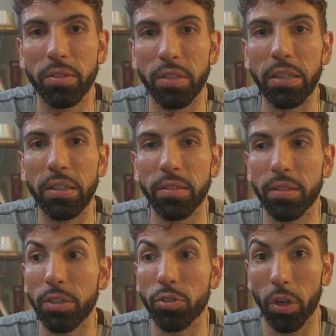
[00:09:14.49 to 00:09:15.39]
say these
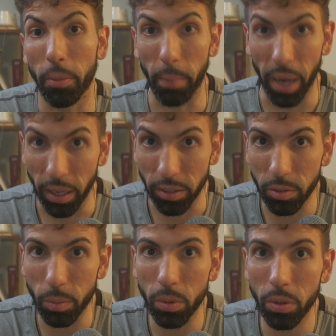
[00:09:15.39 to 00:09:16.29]
things are
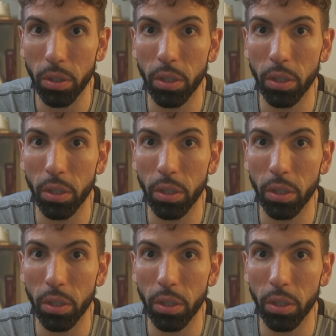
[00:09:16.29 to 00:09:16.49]
impossible,